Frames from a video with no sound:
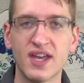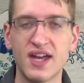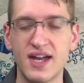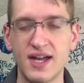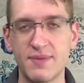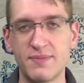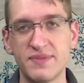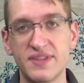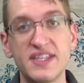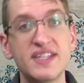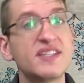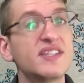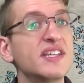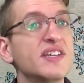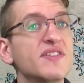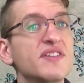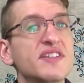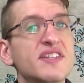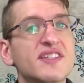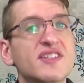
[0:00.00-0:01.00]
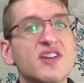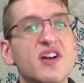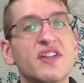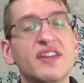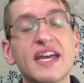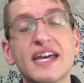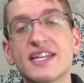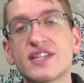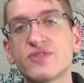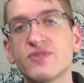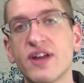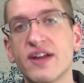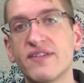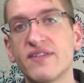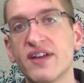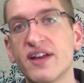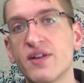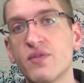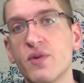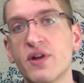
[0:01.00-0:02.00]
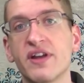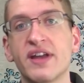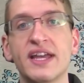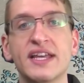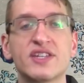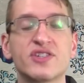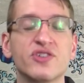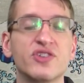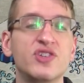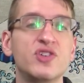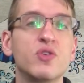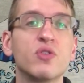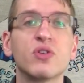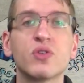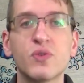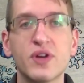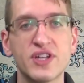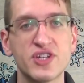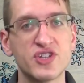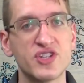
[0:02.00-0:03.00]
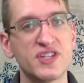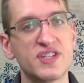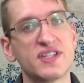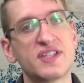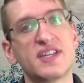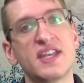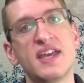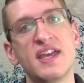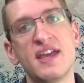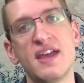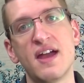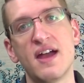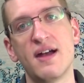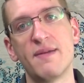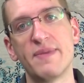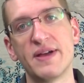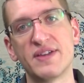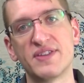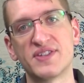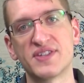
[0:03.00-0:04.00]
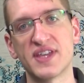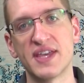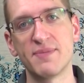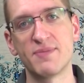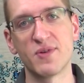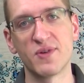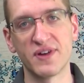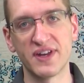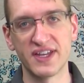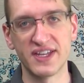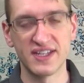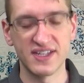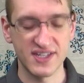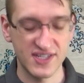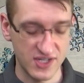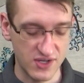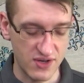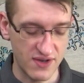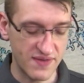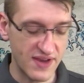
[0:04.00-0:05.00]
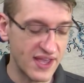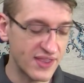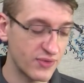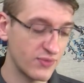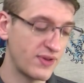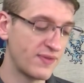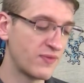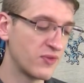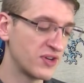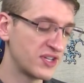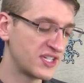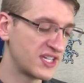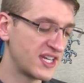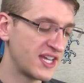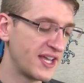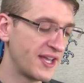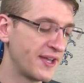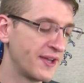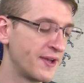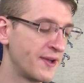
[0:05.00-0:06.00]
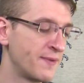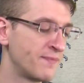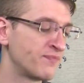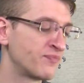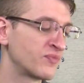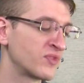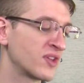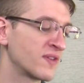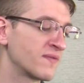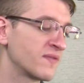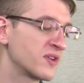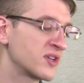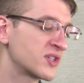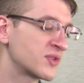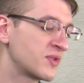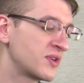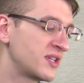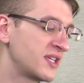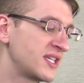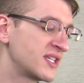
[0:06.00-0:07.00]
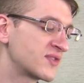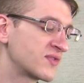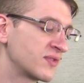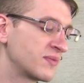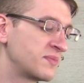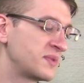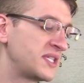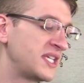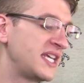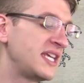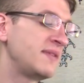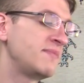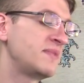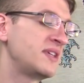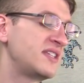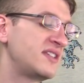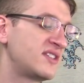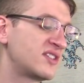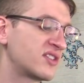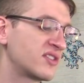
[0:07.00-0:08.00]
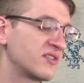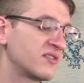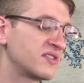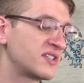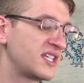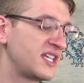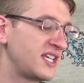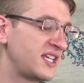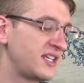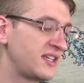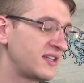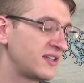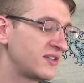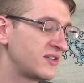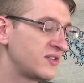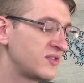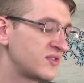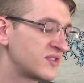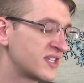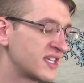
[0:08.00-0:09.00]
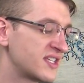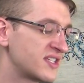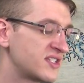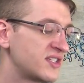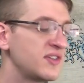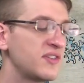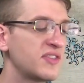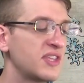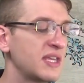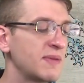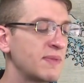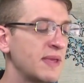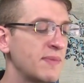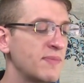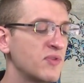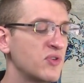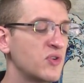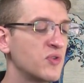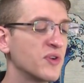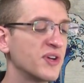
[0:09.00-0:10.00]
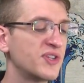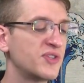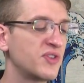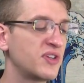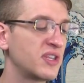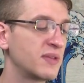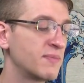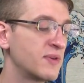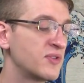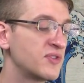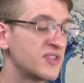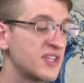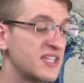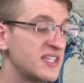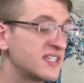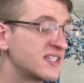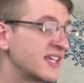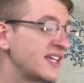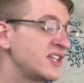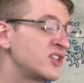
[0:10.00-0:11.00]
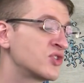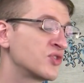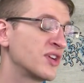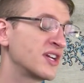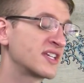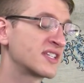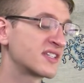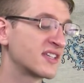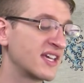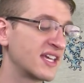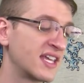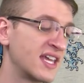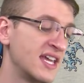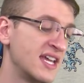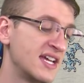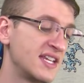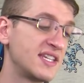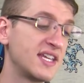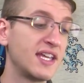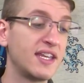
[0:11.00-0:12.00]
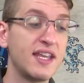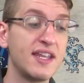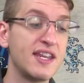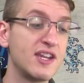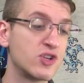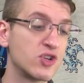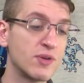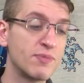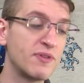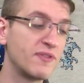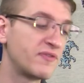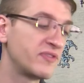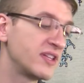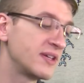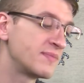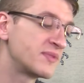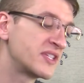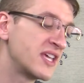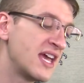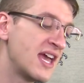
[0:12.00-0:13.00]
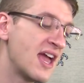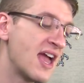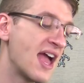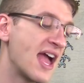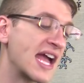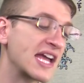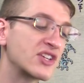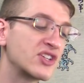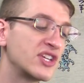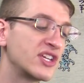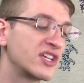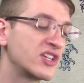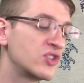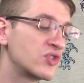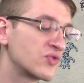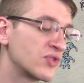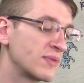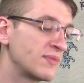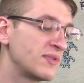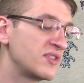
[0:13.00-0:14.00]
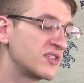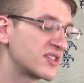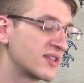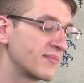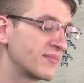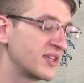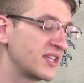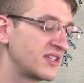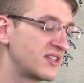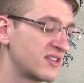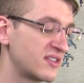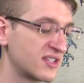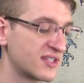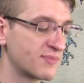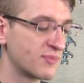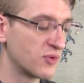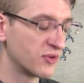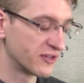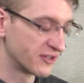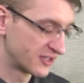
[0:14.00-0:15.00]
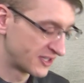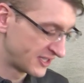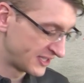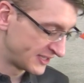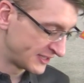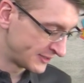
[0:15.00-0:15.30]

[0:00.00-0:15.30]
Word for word: Um, this series is called Ask Rad Rat, where I answer your questions about skateboarding. So I've got three for you today. First one is from T Mids 13, who says, "Do you think people who are doing the most insane tricks like 1080 triple flips actually contribute something to the sport?"